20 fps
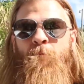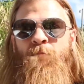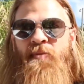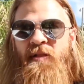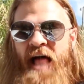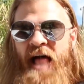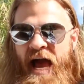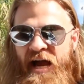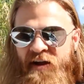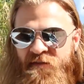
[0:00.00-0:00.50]

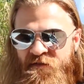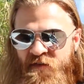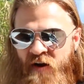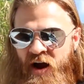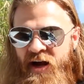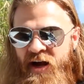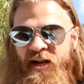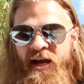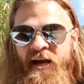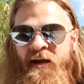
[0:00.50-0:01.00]
Black
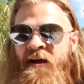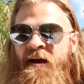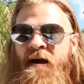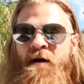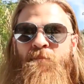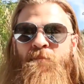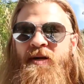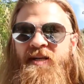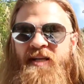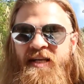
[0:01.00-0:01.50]
Friday,
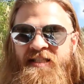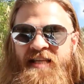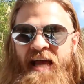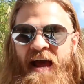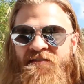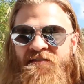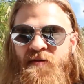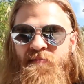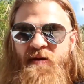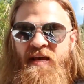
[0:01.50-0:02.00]
but it doesn't
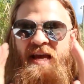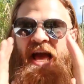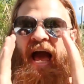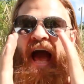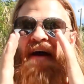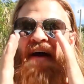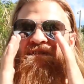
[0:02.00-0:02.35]
have to be